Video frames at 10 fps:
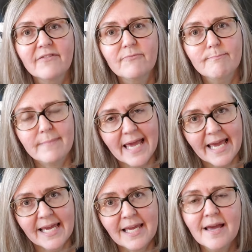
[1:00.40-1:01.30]
of
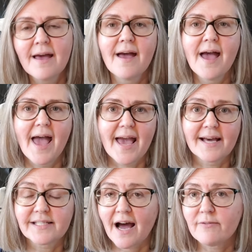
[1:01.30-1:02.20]
May.
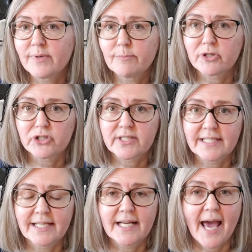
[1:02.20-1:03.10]
And I've been
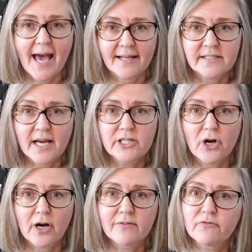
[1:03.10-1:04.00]
purchasing hand-dyed
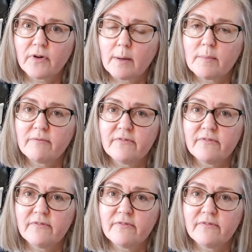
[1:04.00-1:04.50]
yarn from